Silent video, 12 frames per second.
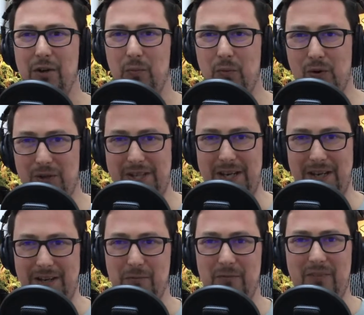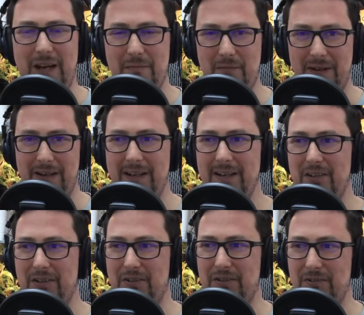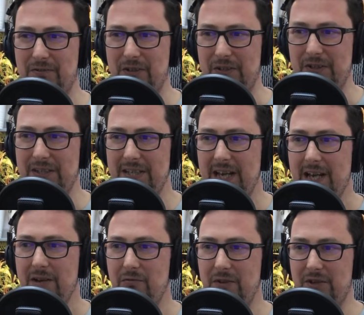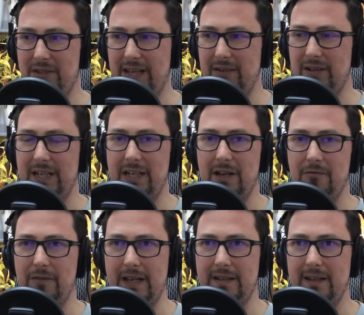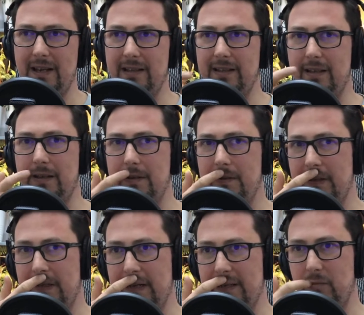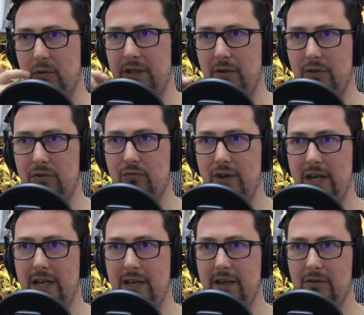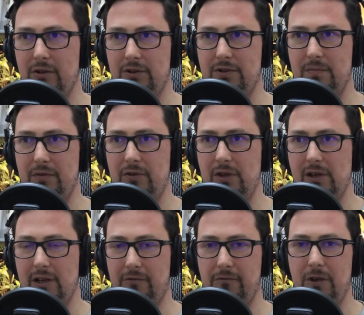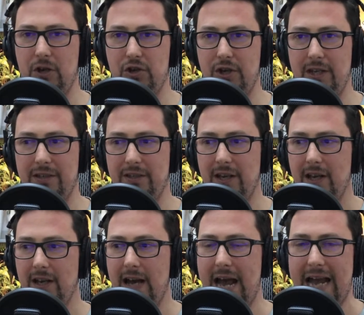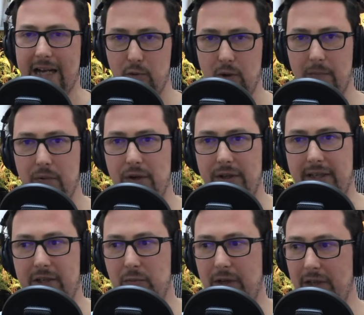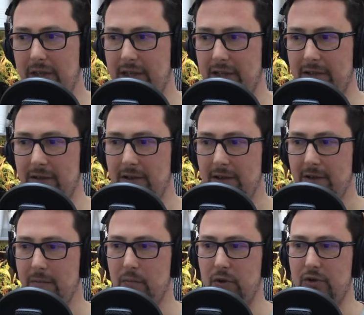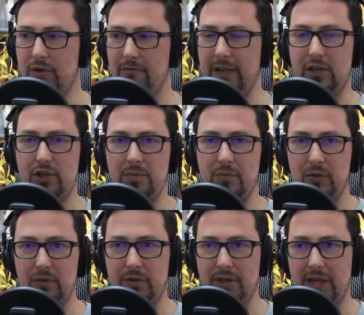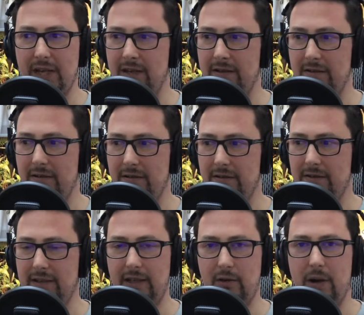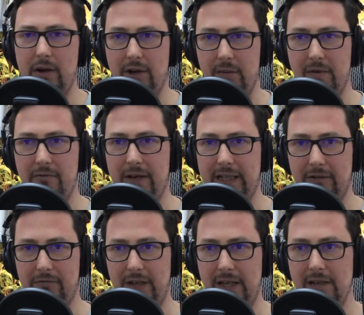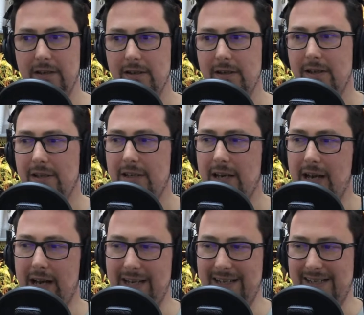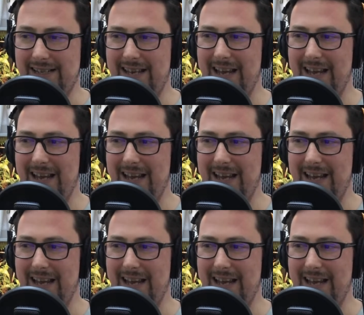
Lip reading: water vapor onto the roots, which they really love. And another one that was really awesome, if you like fish, is aquaponics, where you can put your vegetables in the aquarium effectively, and